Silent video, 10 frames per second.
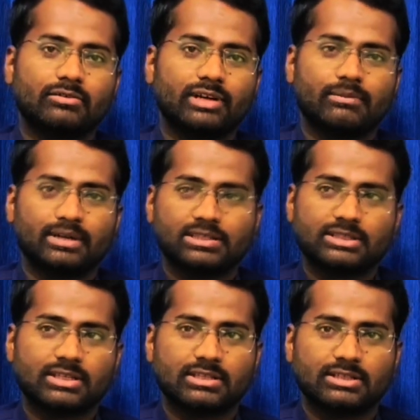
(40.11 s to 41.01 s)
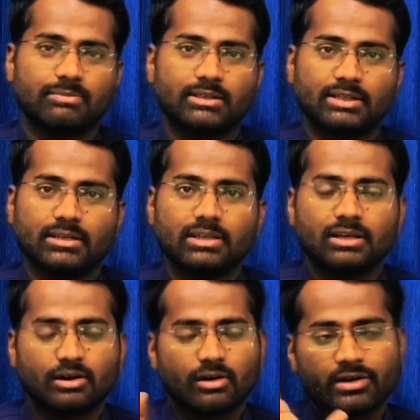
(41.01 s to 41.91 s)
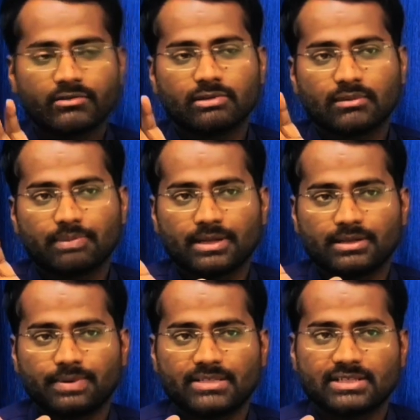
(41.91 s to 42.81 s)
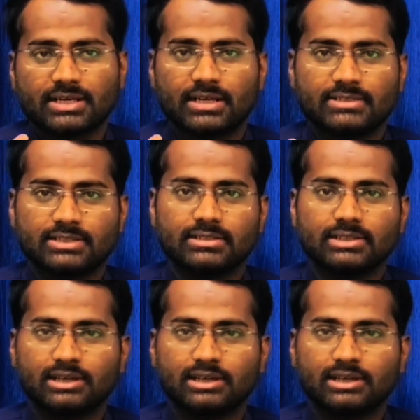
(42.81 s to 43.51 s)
200 matra, 600 matra according to that patient condition.